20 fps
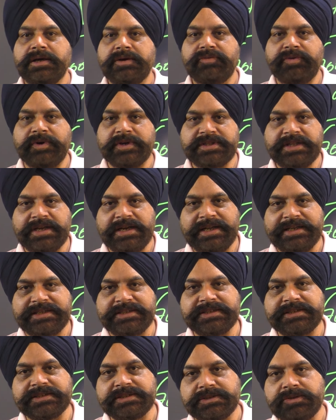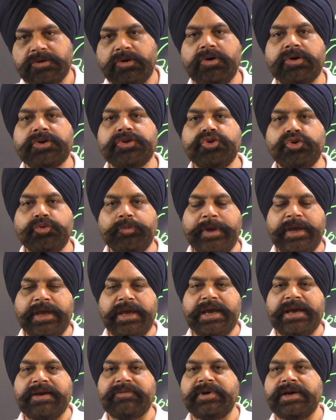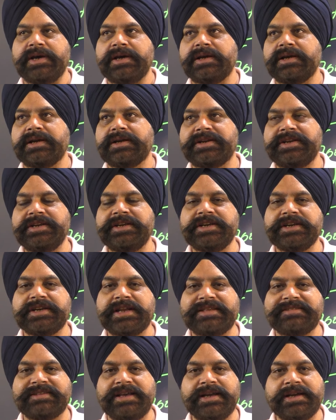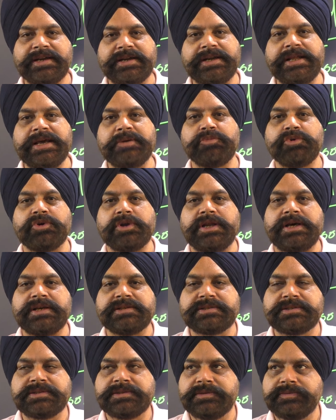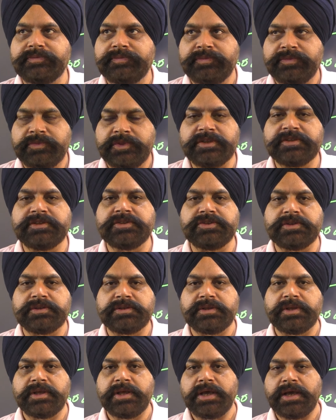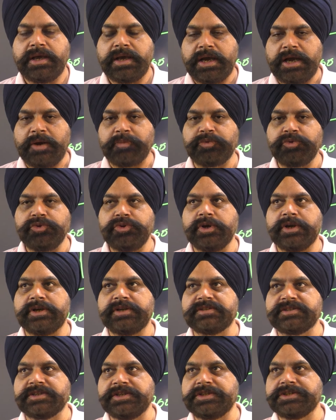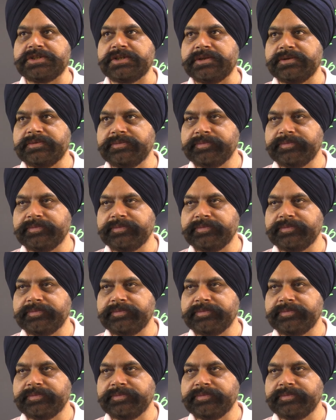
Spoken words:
further lectures, or you may have treat it as a demo class. This is up to your discretion.